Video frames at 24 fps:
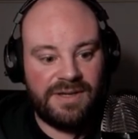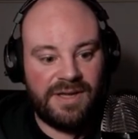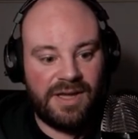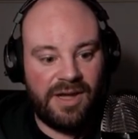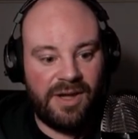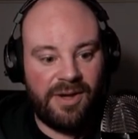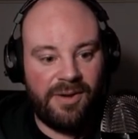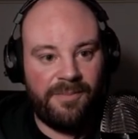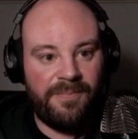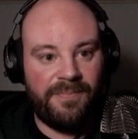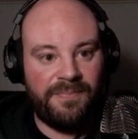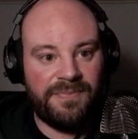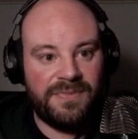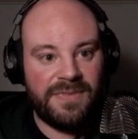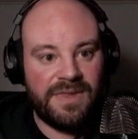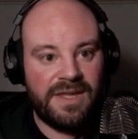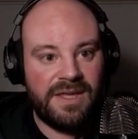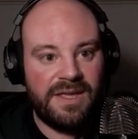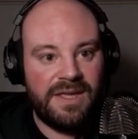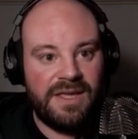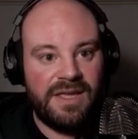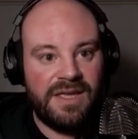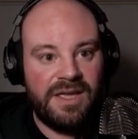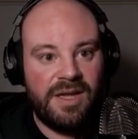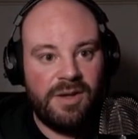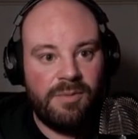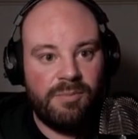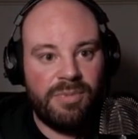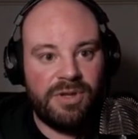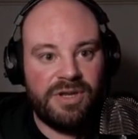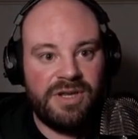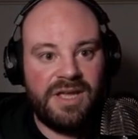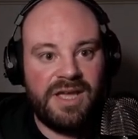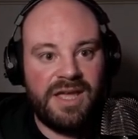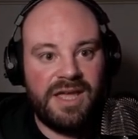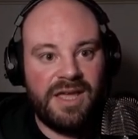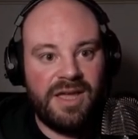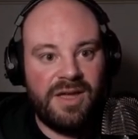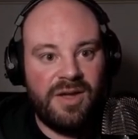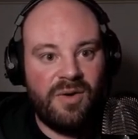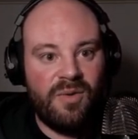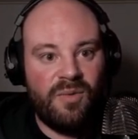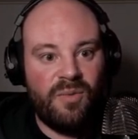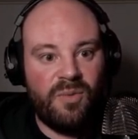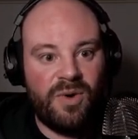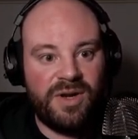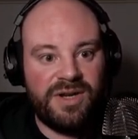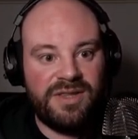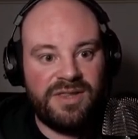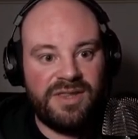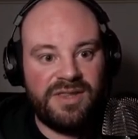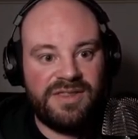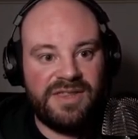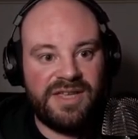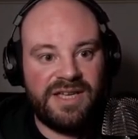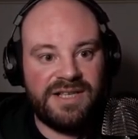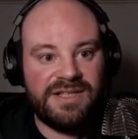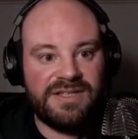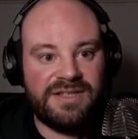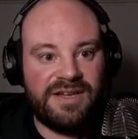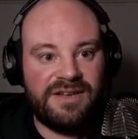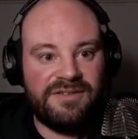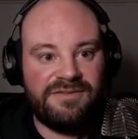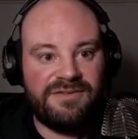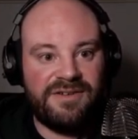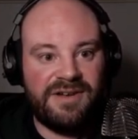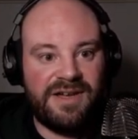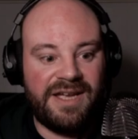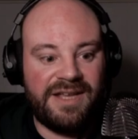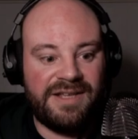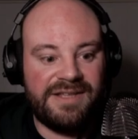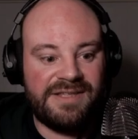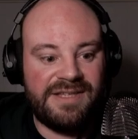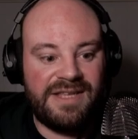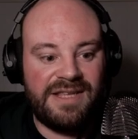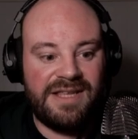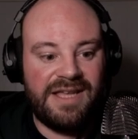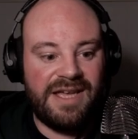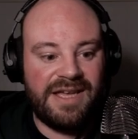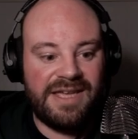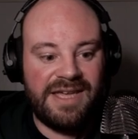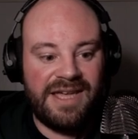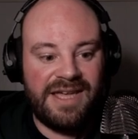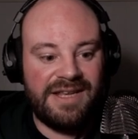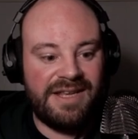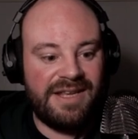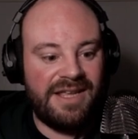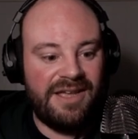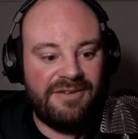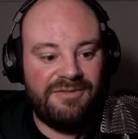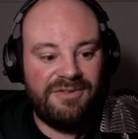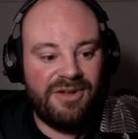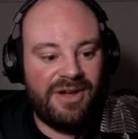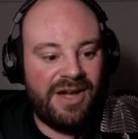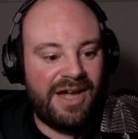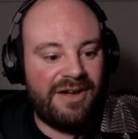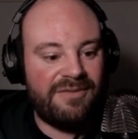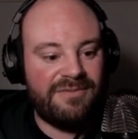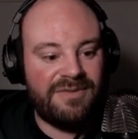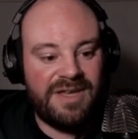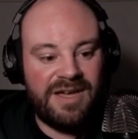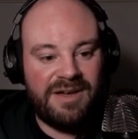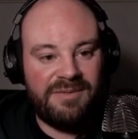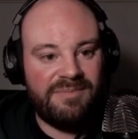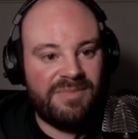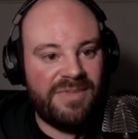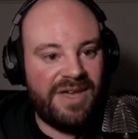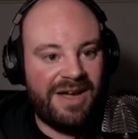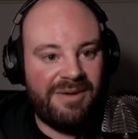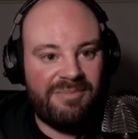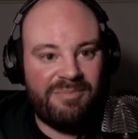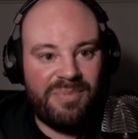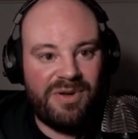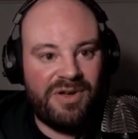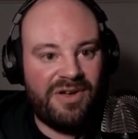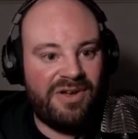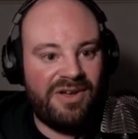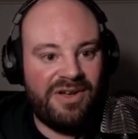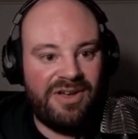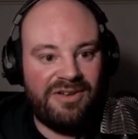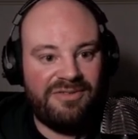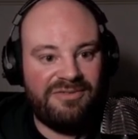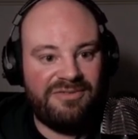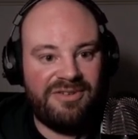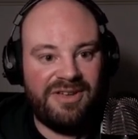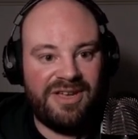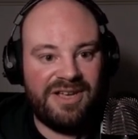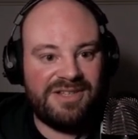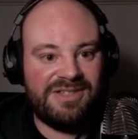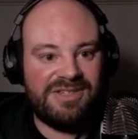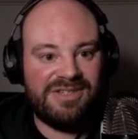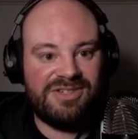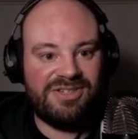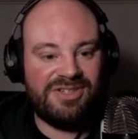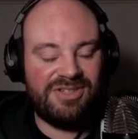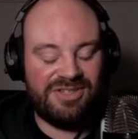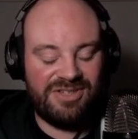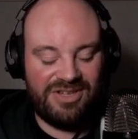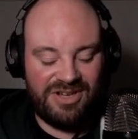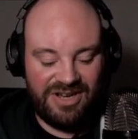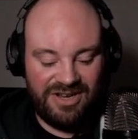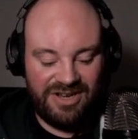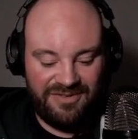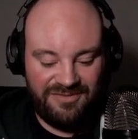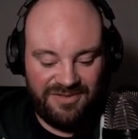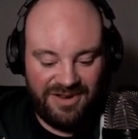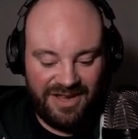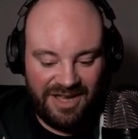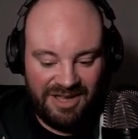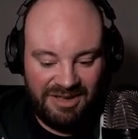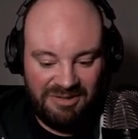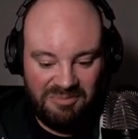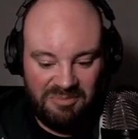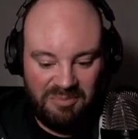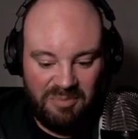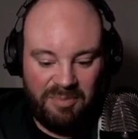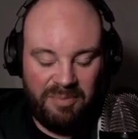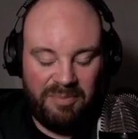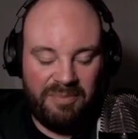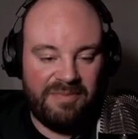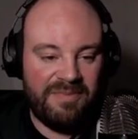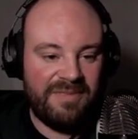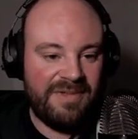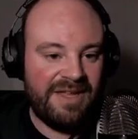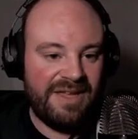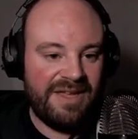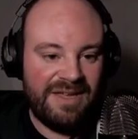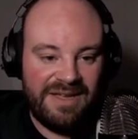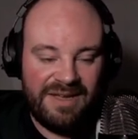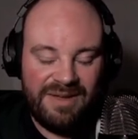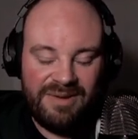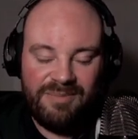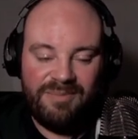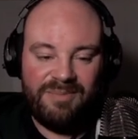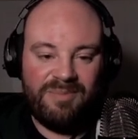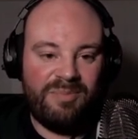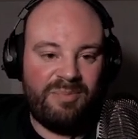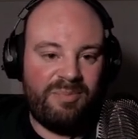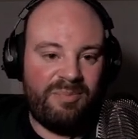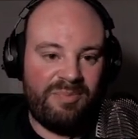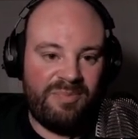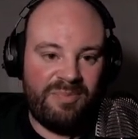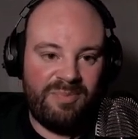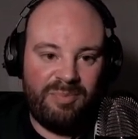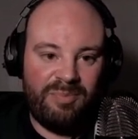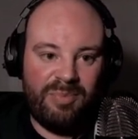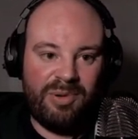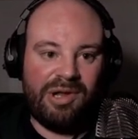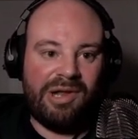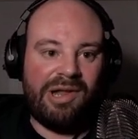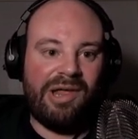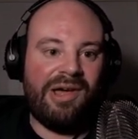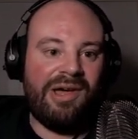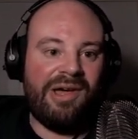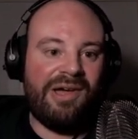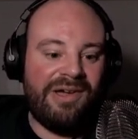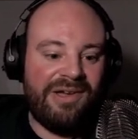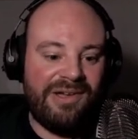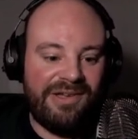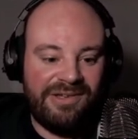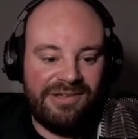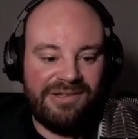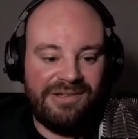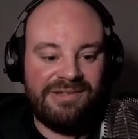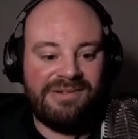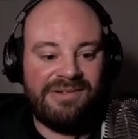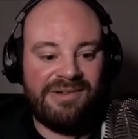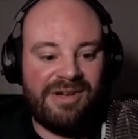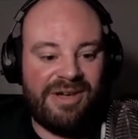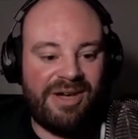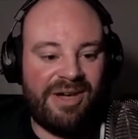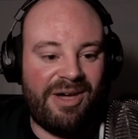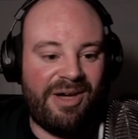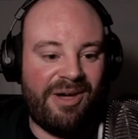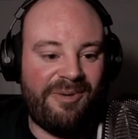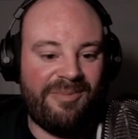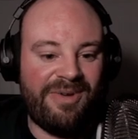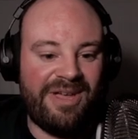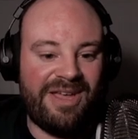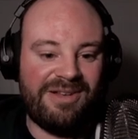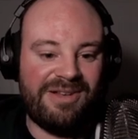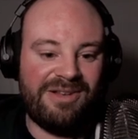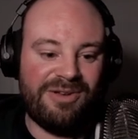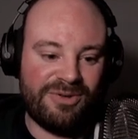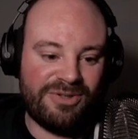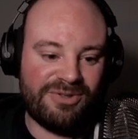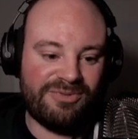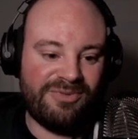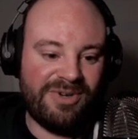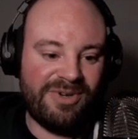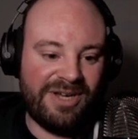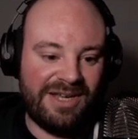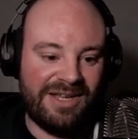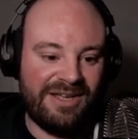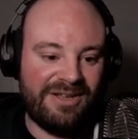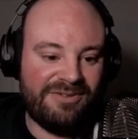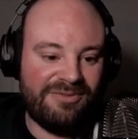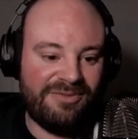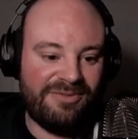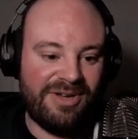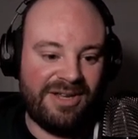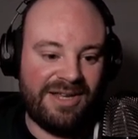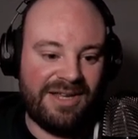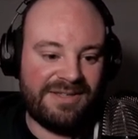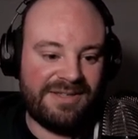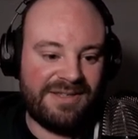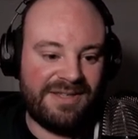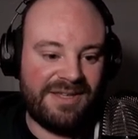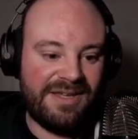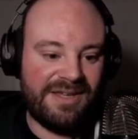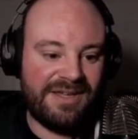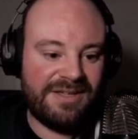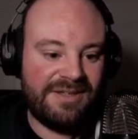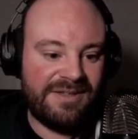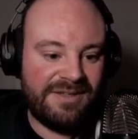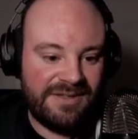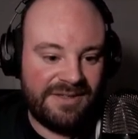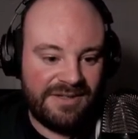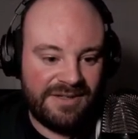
But one of the things I find, again, if you have that perfect, just kind of like blur, it looks really unrealistic.